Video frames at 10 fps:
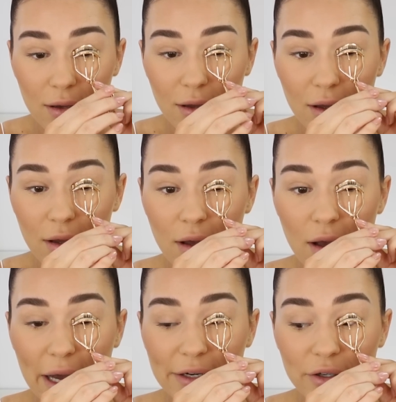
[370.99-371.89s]

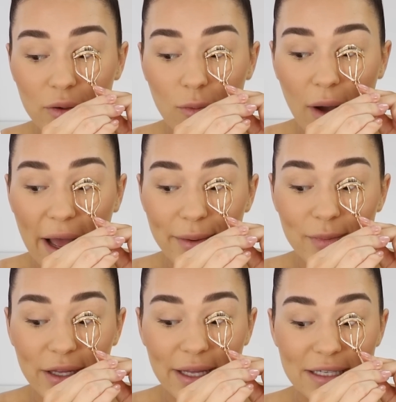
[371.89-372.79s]
I don't know why, but
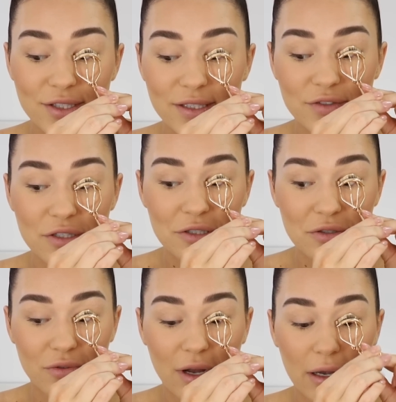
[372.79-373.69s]
my lashes have just
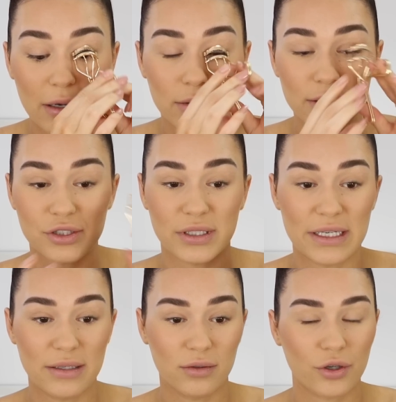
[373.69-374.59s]
shrunk,
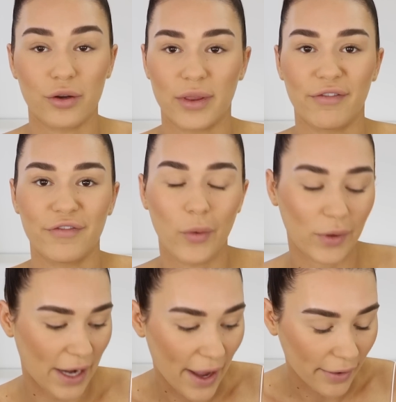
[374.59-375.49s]
literally. No, they've
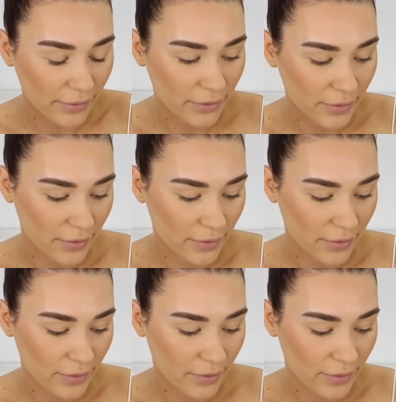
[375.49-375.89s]
fallen out